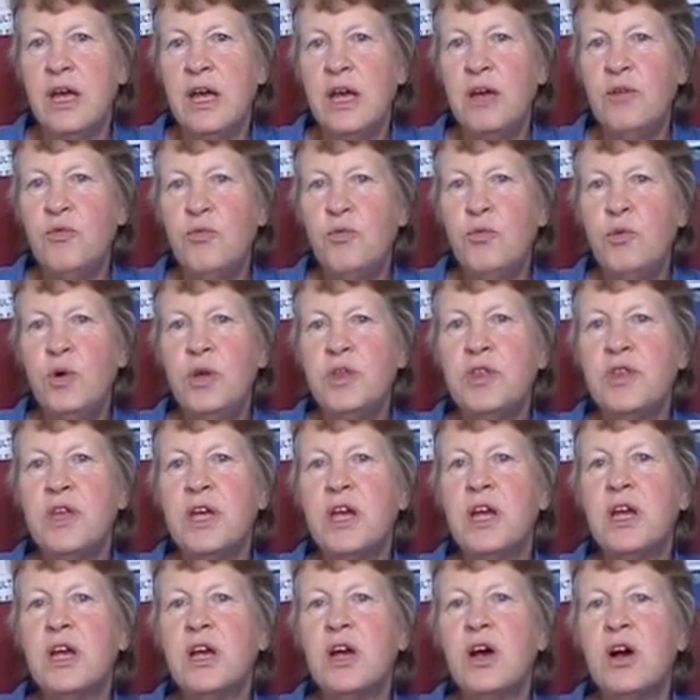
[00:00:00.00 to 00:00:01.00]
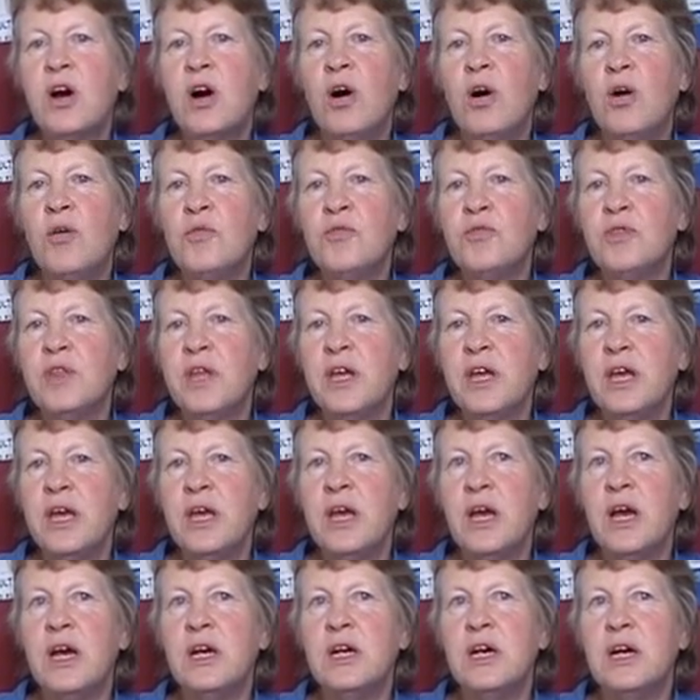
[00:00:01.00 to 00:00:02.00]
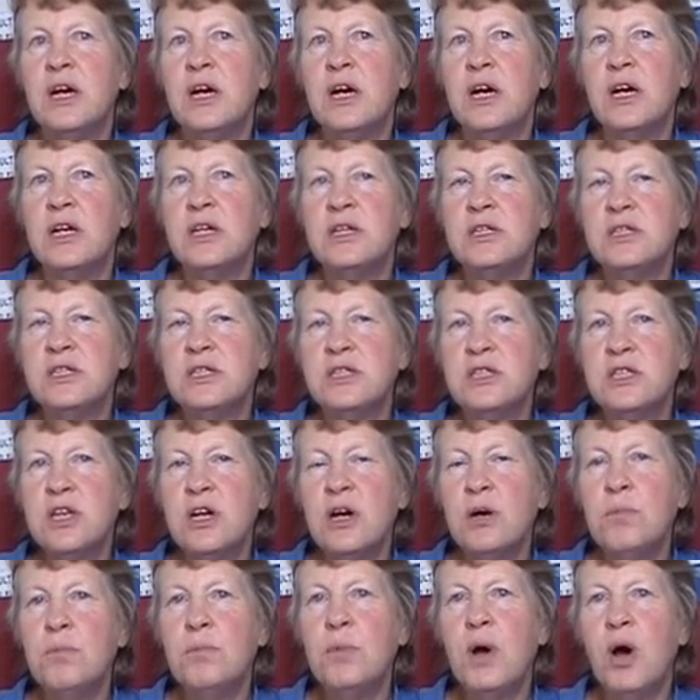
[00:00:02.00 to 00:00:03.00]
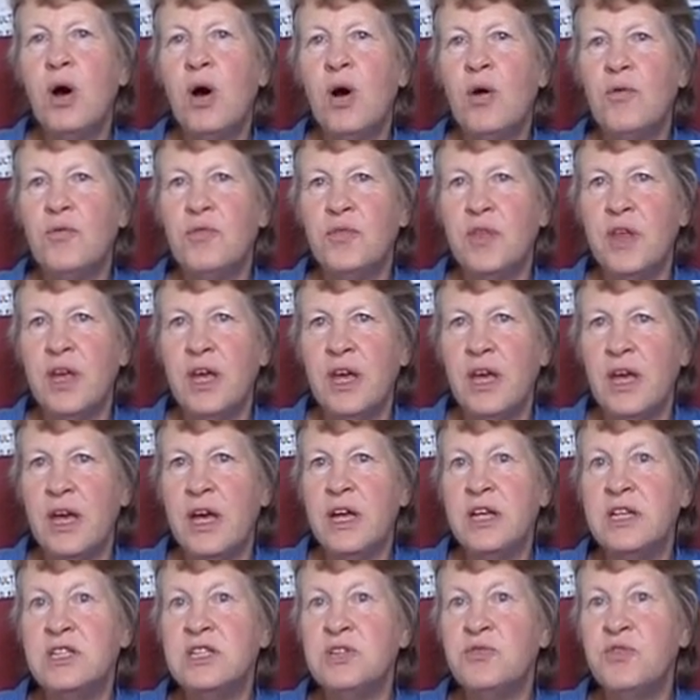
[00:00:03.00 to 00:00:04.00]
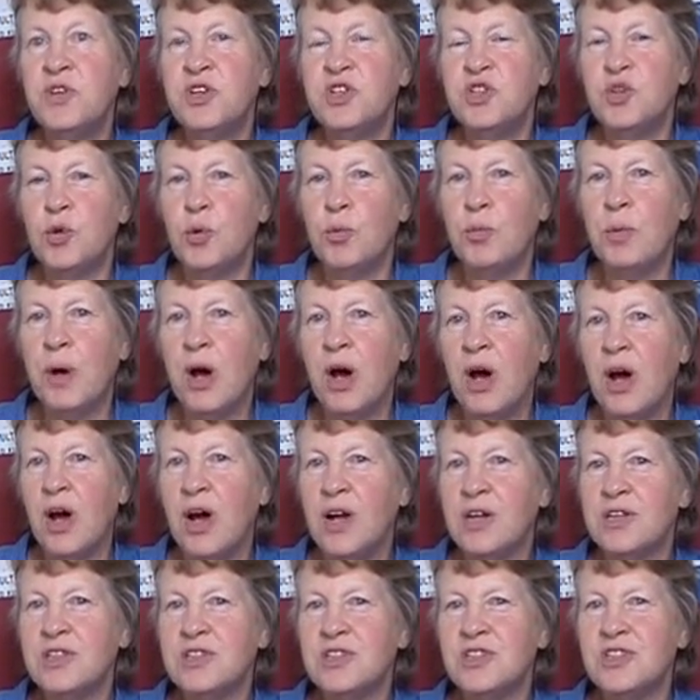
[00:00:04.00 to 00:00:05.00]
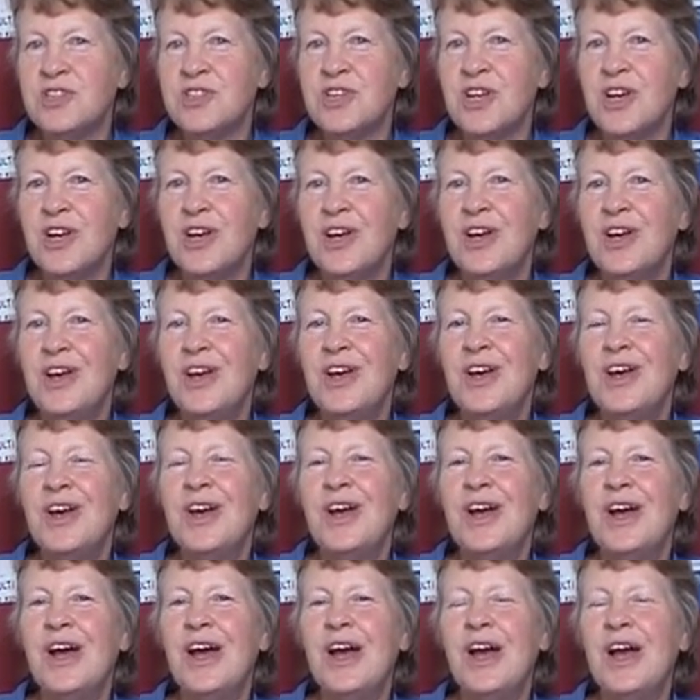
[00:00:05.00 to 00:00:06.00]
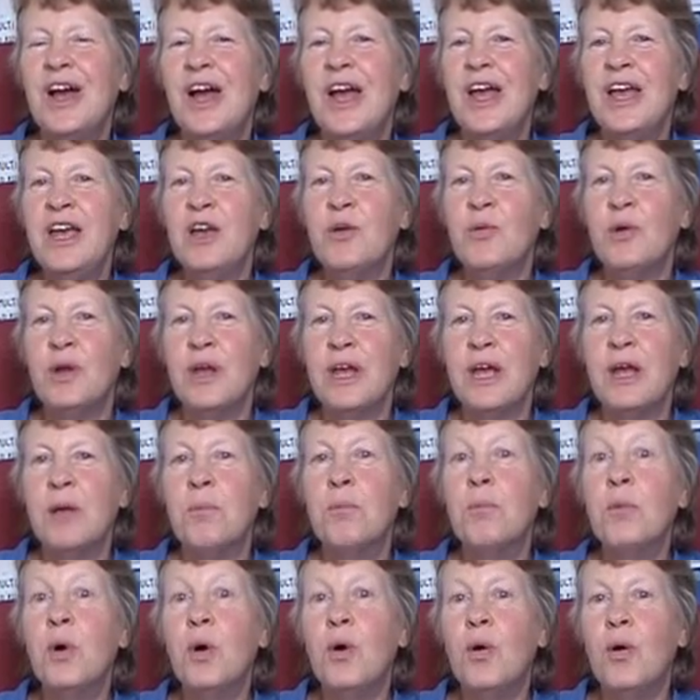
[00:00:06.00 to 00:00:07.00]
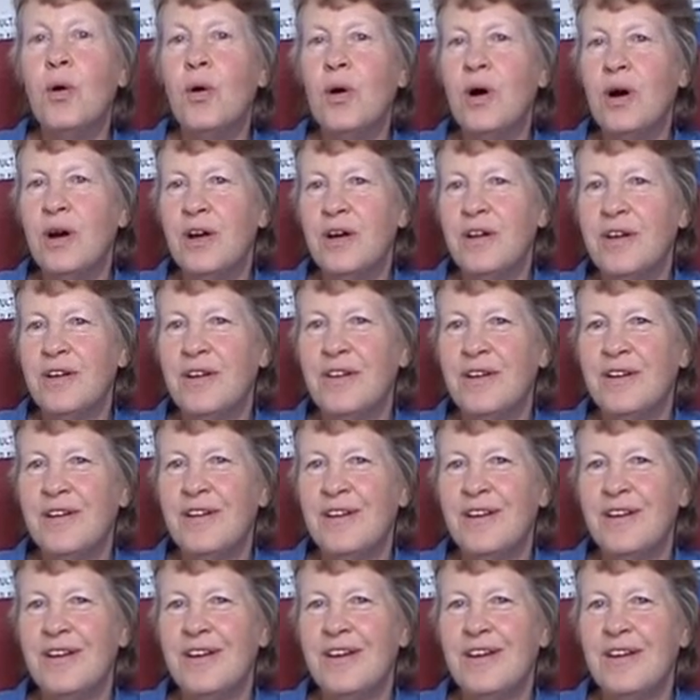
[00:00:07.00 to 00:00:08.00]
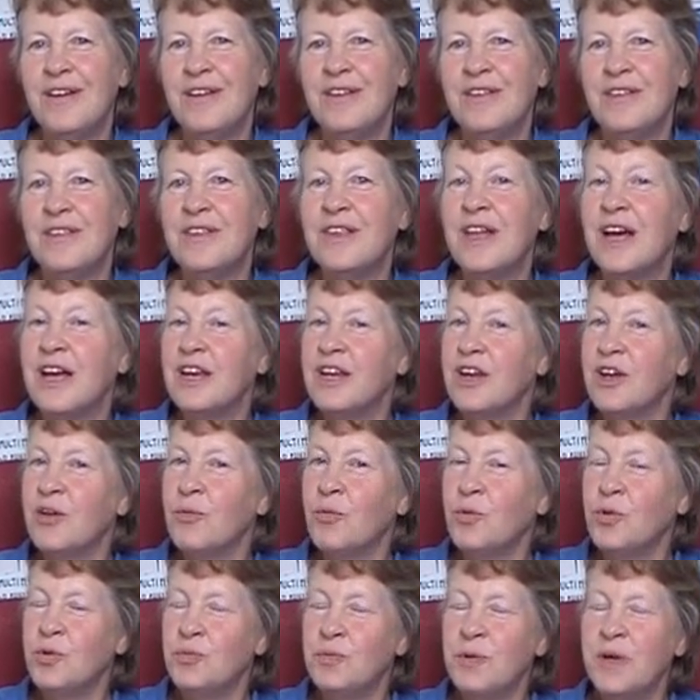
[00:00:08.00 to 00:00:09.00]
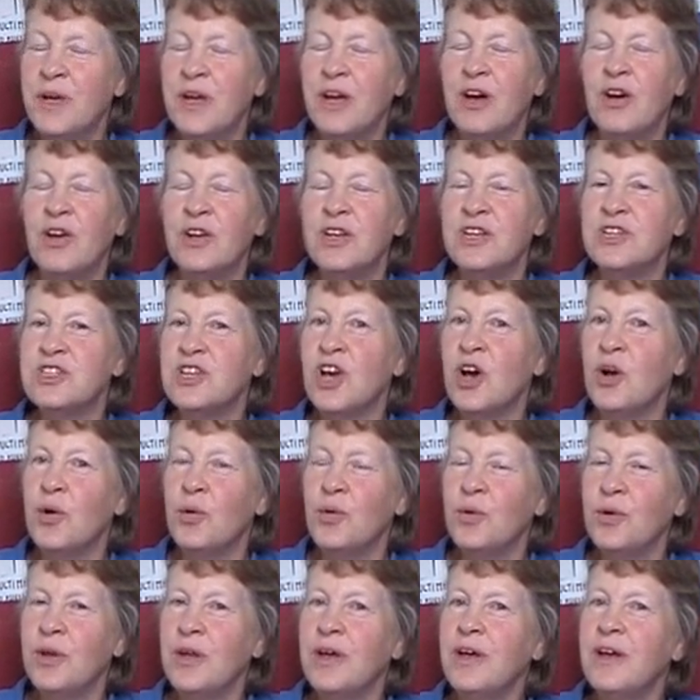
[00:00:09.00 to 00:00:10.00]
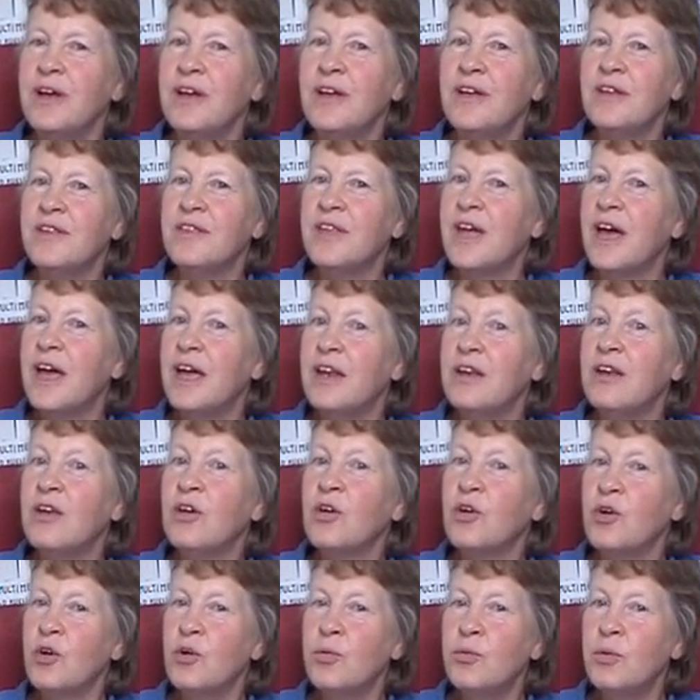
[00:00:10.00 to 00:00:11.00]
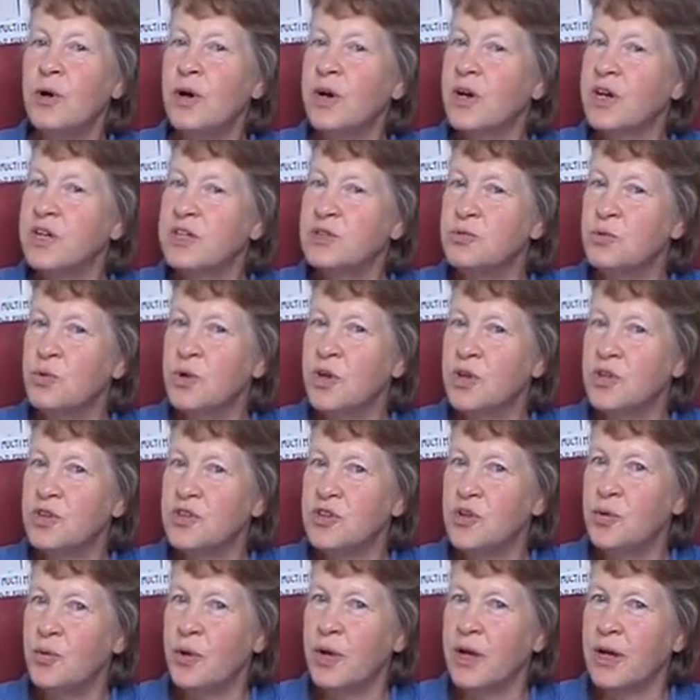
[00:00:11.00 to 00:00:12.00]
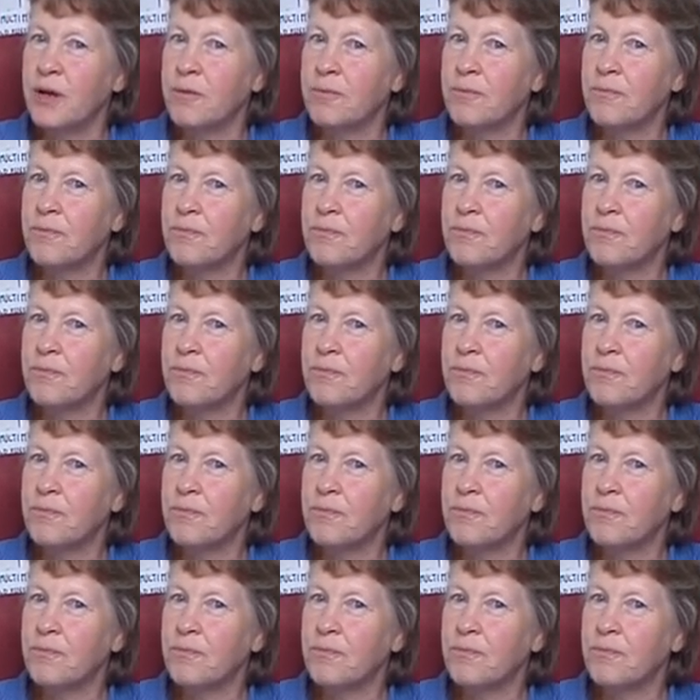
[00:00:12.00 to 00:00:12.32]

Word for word: If we think of the sum of the individual parts equaling more than it would be on its own, then group work is worth doing.